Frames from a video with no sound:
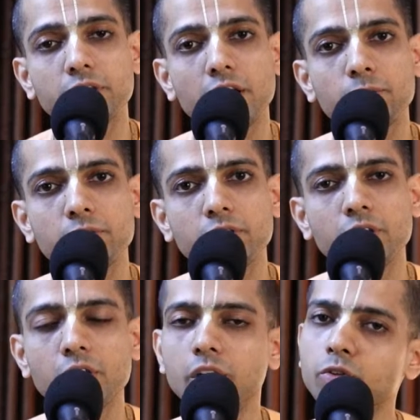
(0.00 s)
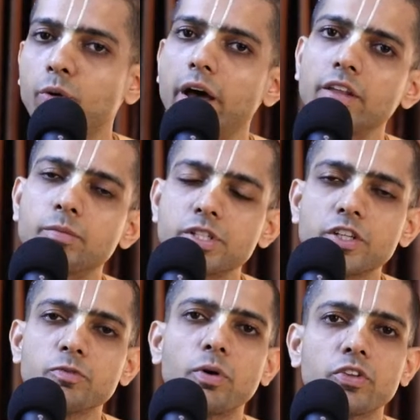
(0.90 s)
can happen. So as much
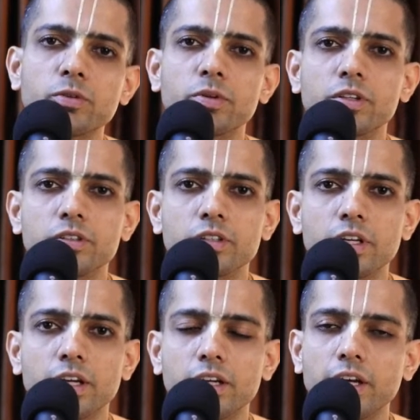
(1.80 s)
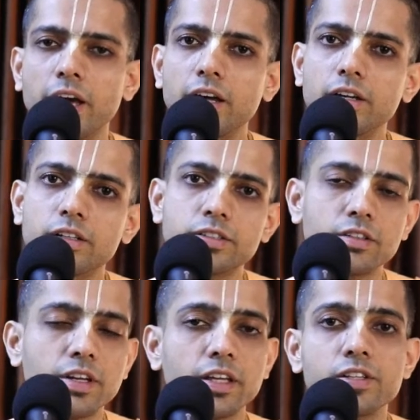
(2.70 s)
as possible,
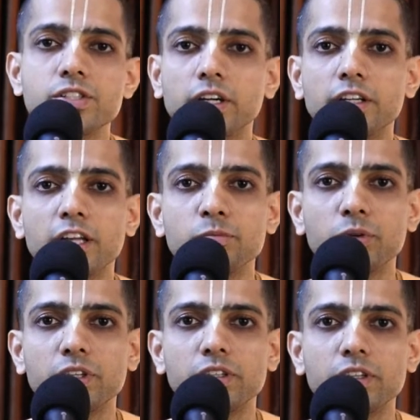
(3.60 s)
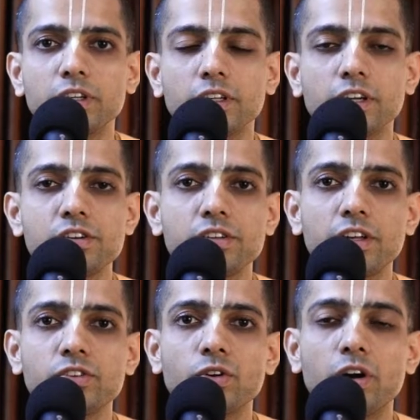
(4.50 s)
just like in Jagannath Puri, Krishna
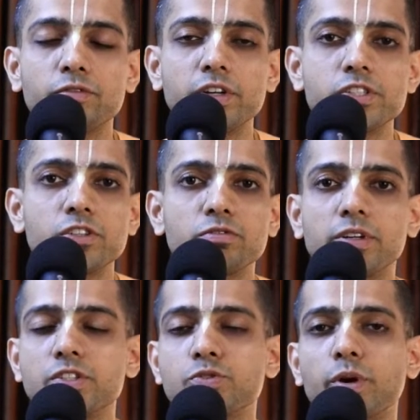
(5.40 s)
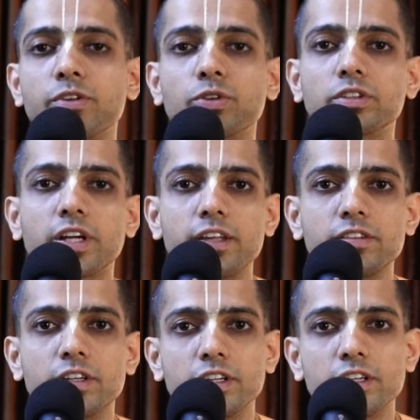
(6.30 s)
is not fed just once, twice or
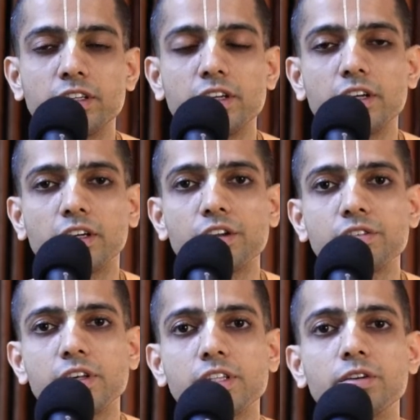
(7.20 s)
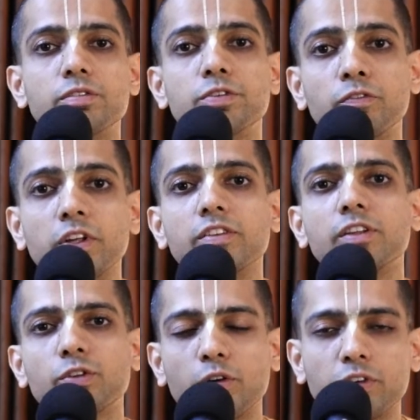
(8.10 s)
thrice in a day. Krishna is given
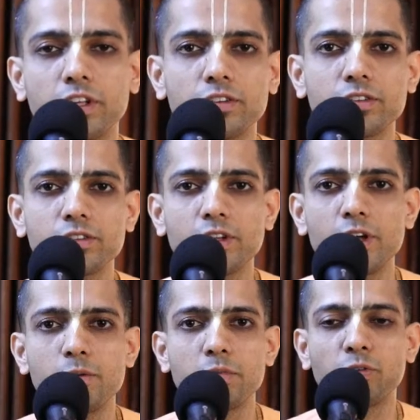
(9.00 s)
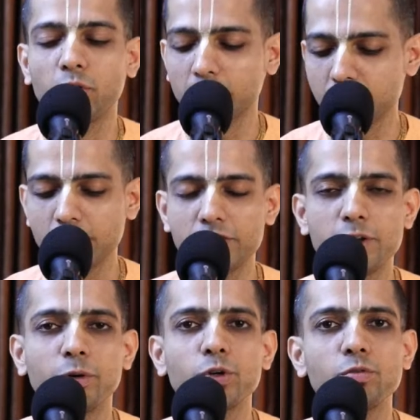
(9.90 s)
56 offerings. Before Krishna is
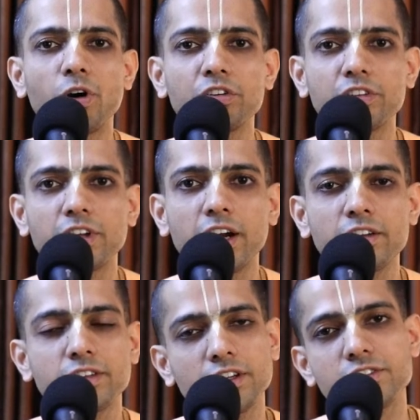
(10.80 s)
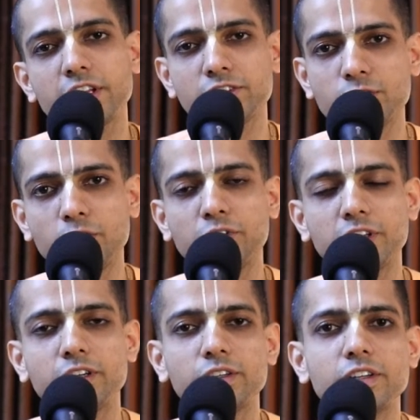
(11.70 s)
able to wash his hands, there is next
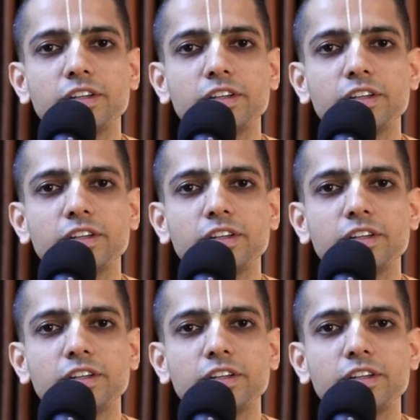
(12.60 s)
offering